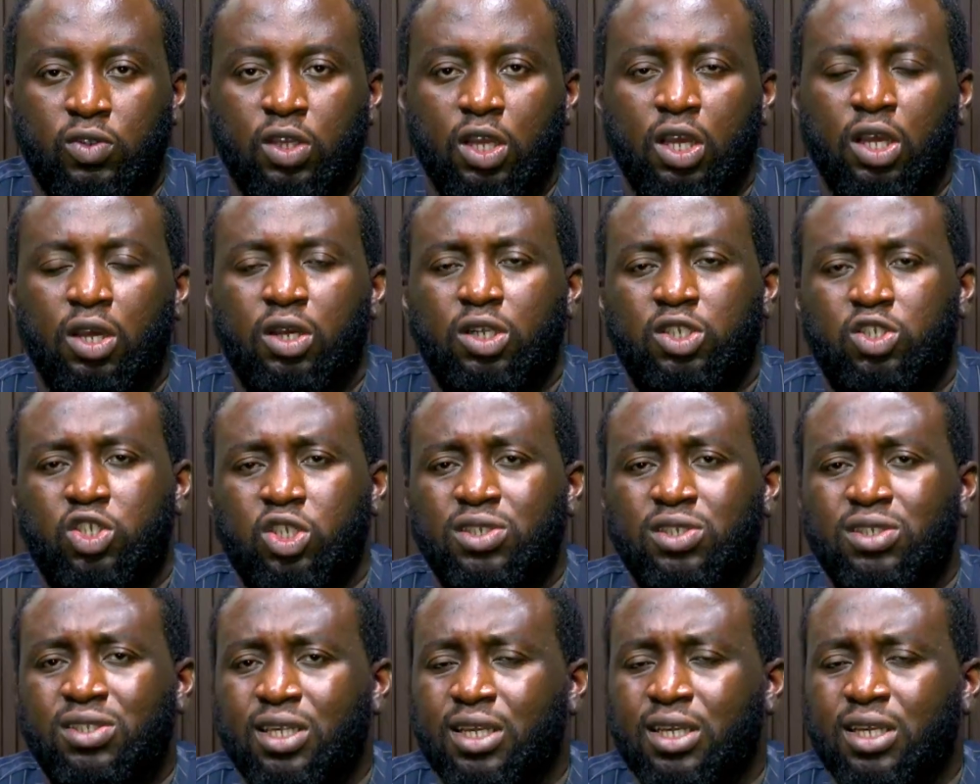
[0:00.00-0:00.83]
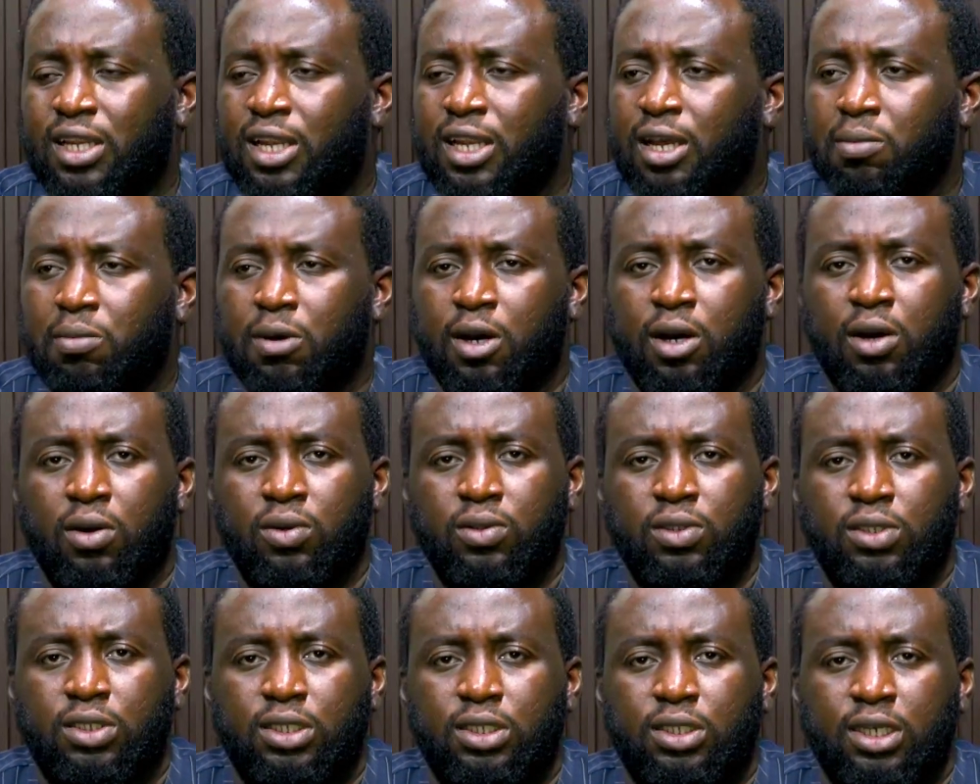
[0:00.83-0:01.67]
Just thinking about
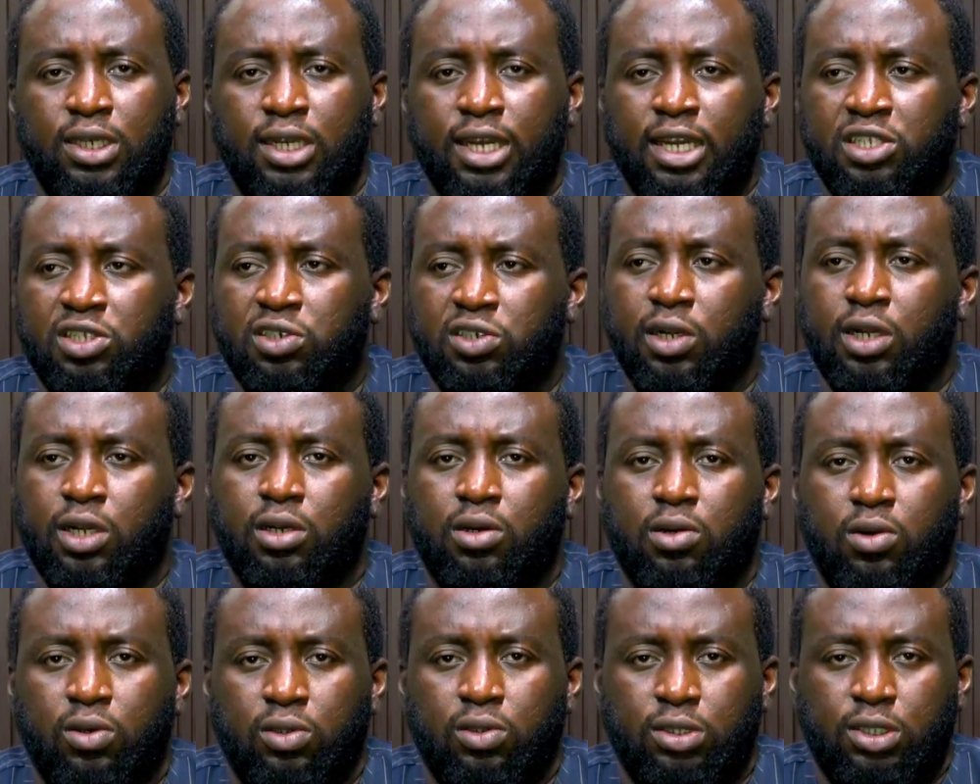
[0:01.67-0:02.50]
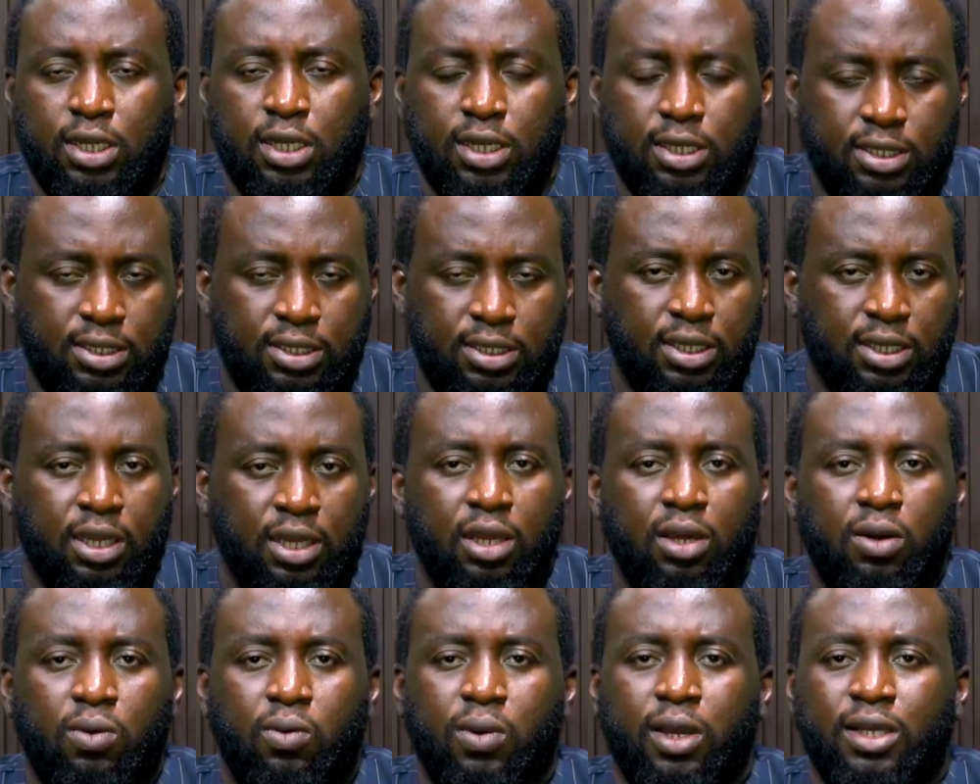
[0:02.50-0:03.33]
the Nigerian context,
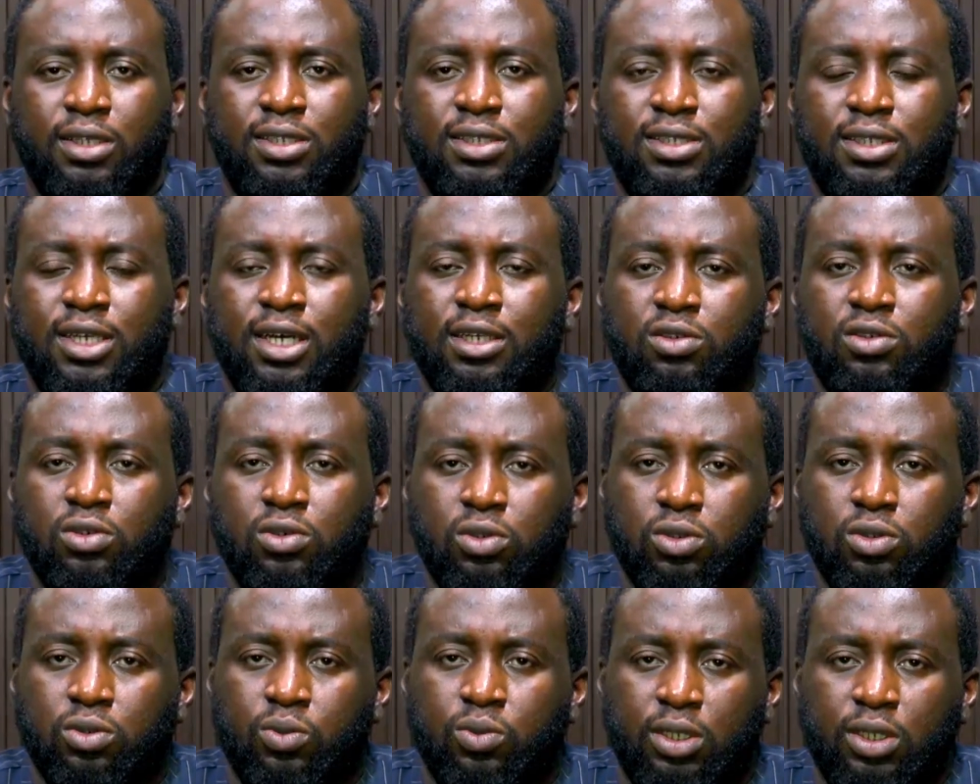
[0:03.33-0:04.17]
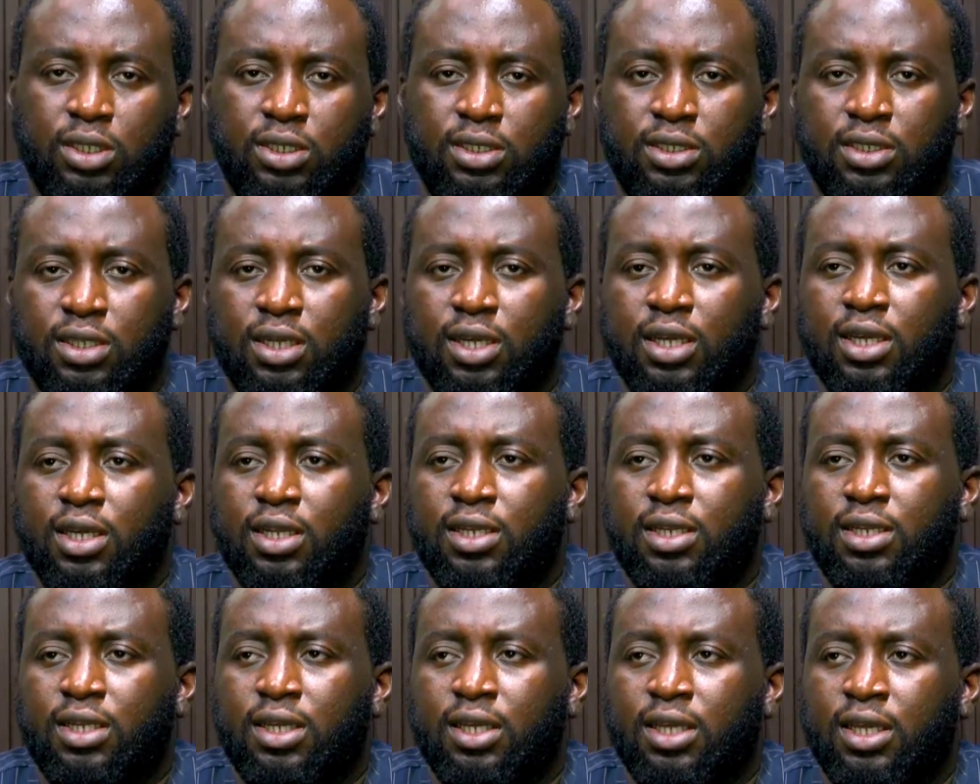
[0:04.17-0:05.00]
we are saddled with
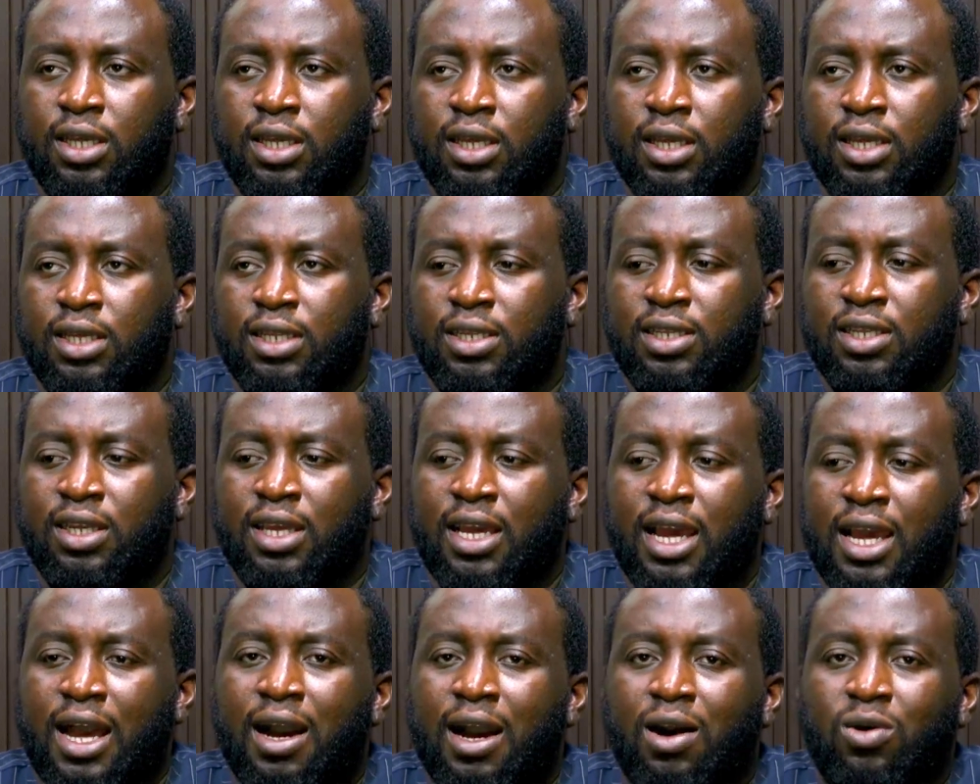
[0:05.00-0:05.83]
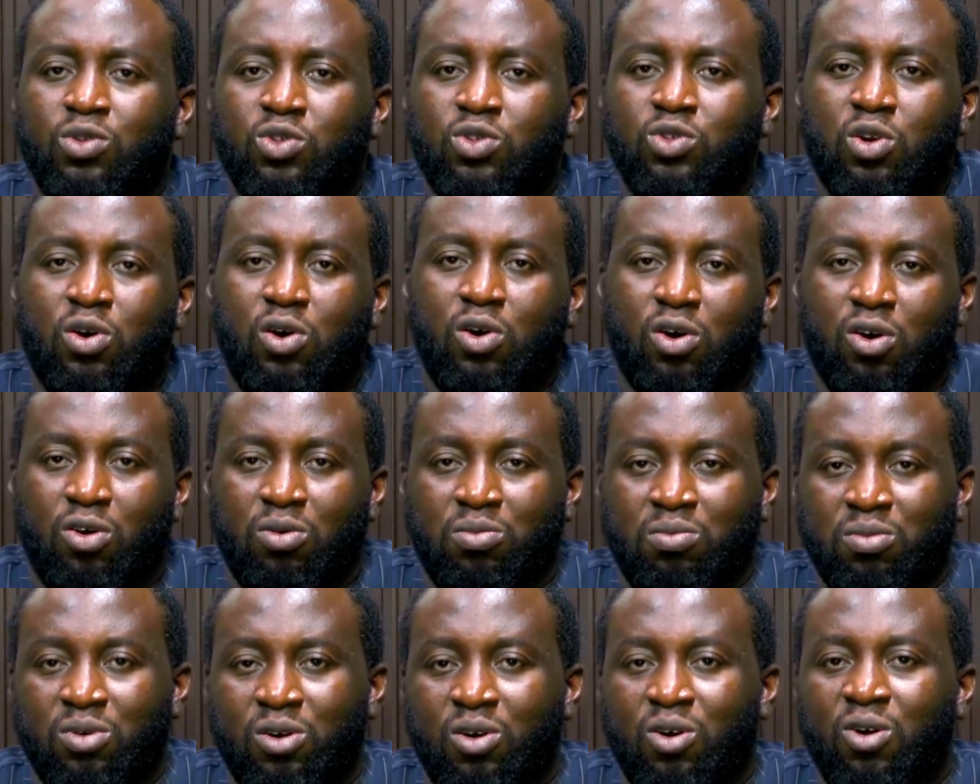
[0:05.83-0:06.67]
the outcome
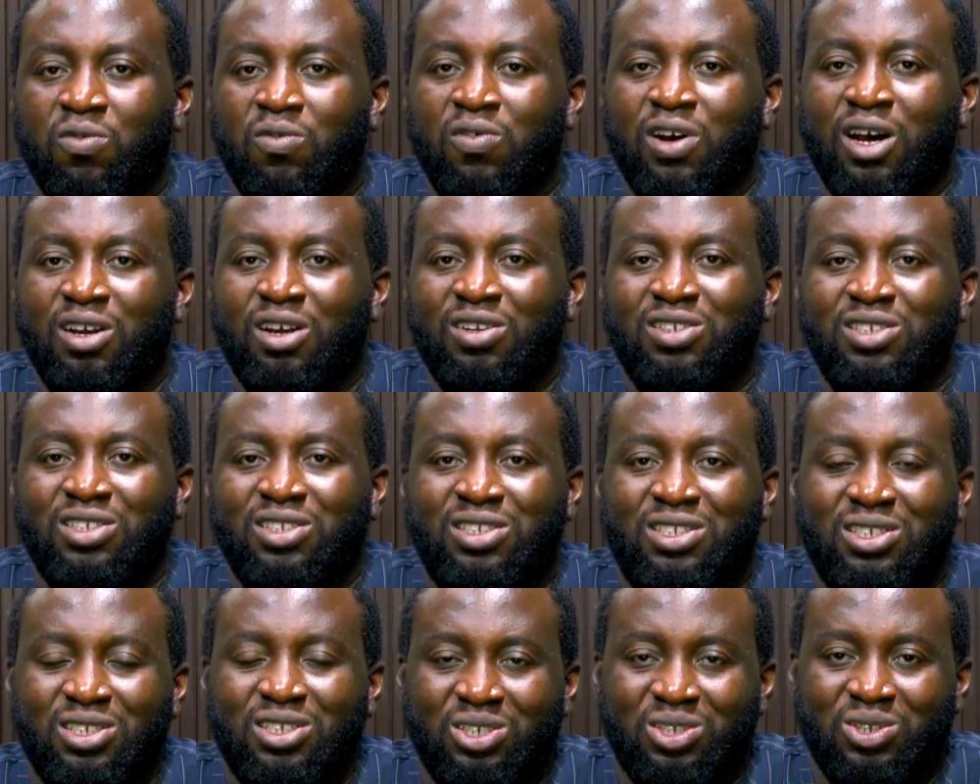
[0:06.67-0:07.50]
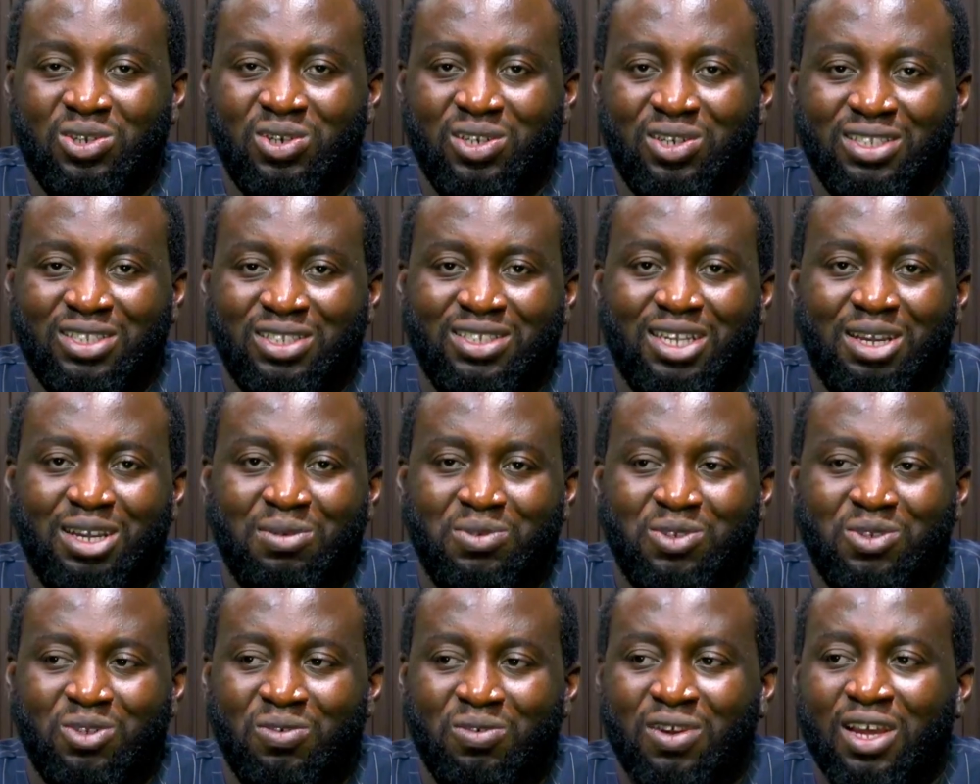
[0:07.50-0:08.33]
of our decision in terms
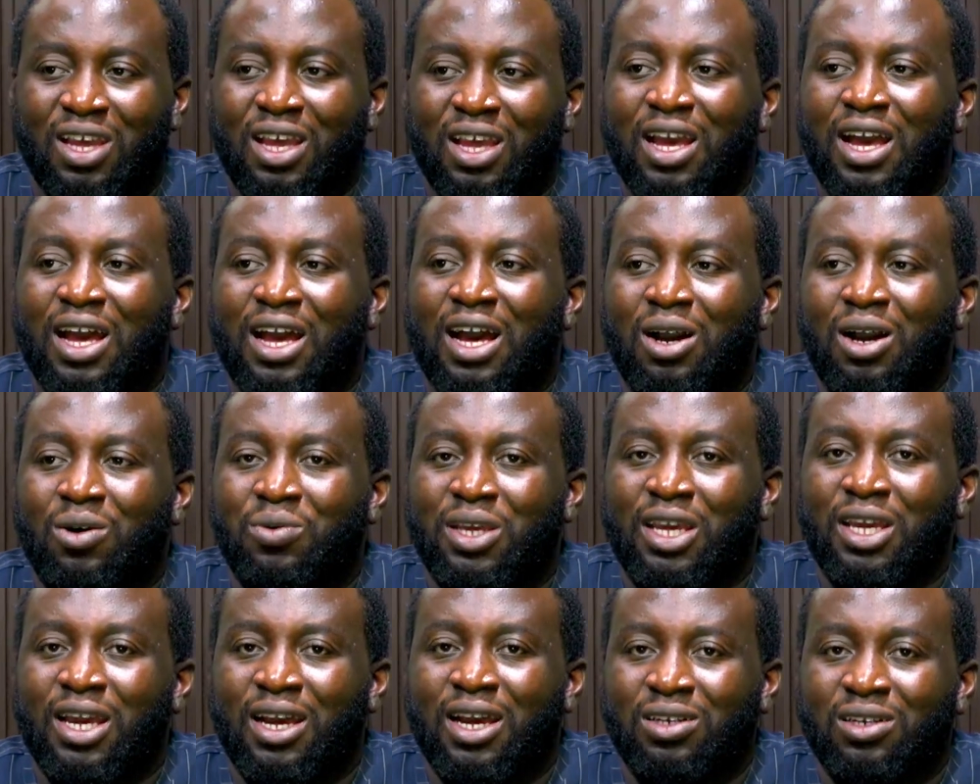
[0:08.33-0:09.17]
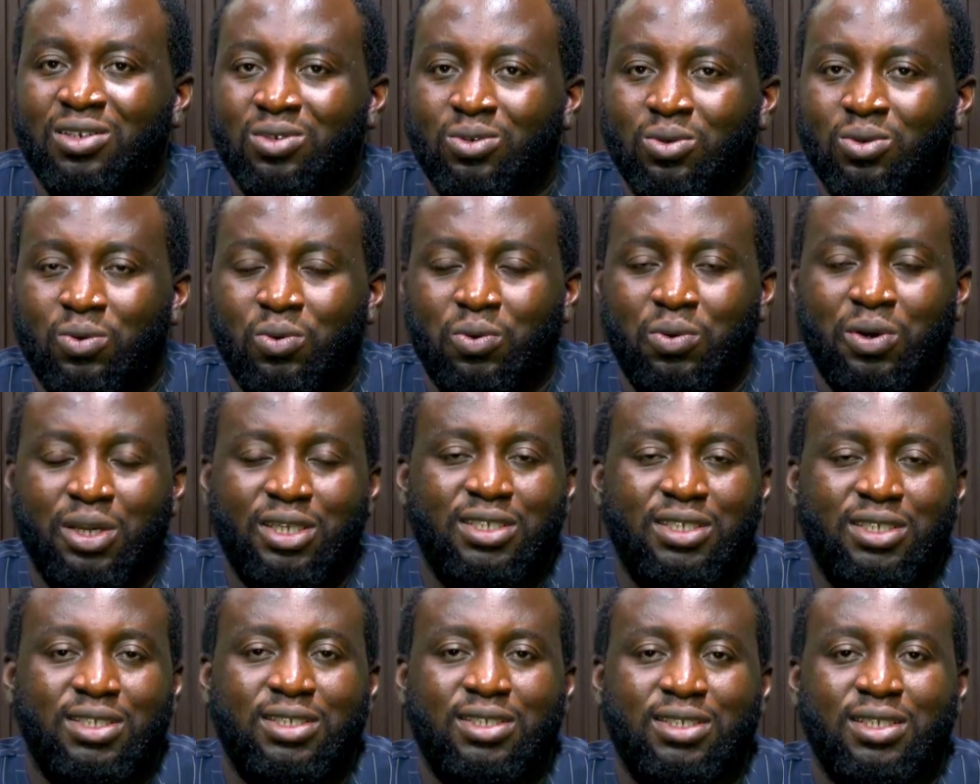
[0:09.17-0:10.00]
of how we handle
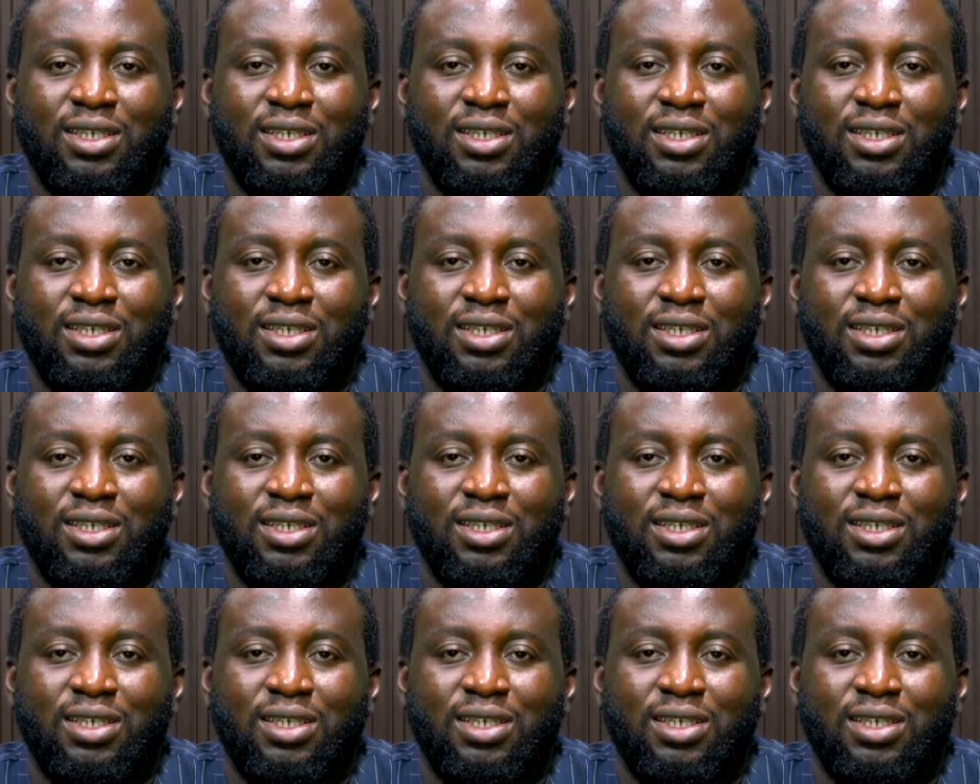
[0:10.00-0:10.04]
waste.